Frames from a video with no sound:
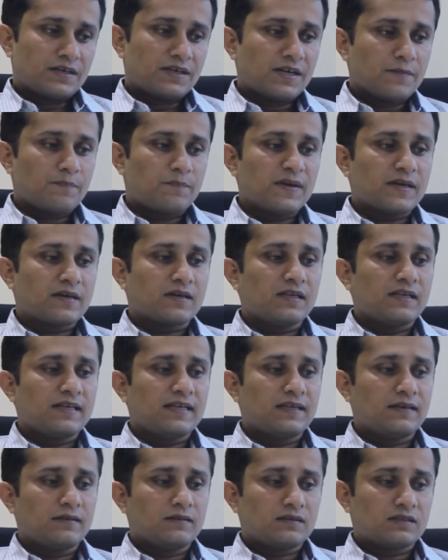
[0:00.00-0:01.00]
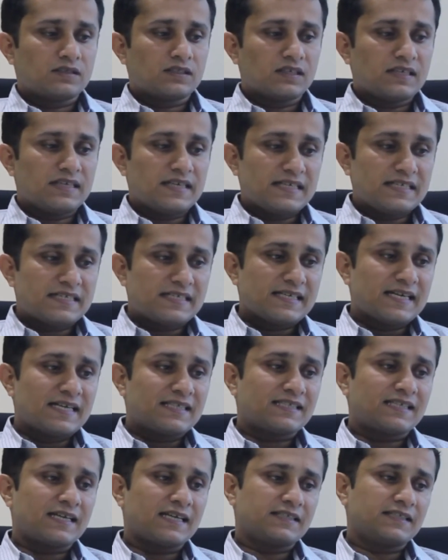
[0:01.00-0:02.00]
Typically the
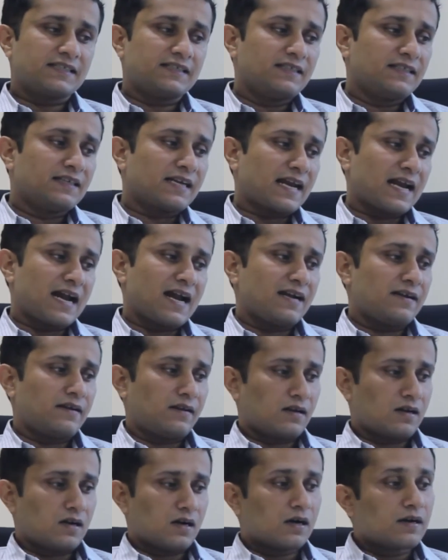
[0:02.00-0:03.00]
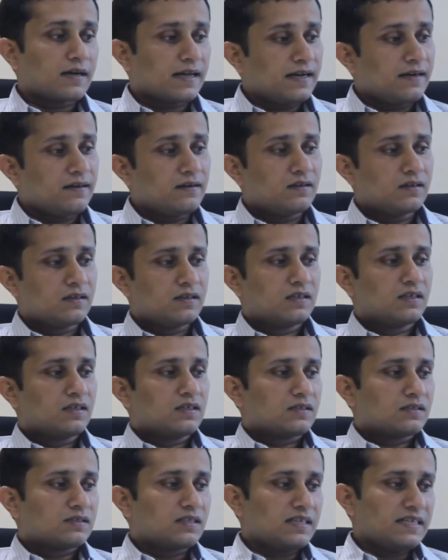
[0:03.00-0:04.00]
easiest section in CAT, again
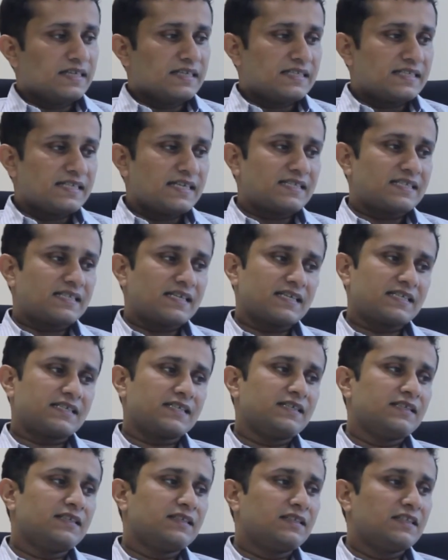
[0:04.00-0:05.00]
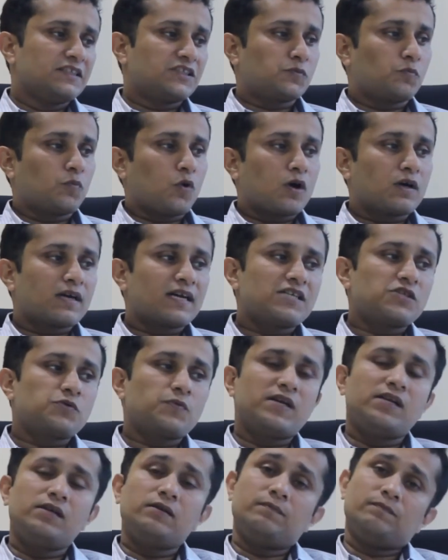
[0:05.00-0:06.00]
the easiest section in this mock as
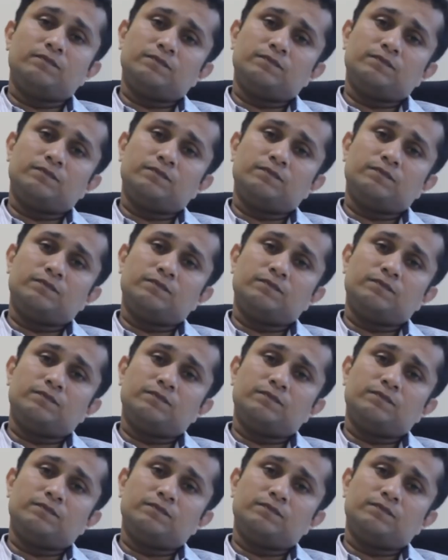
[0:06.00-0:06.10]
well.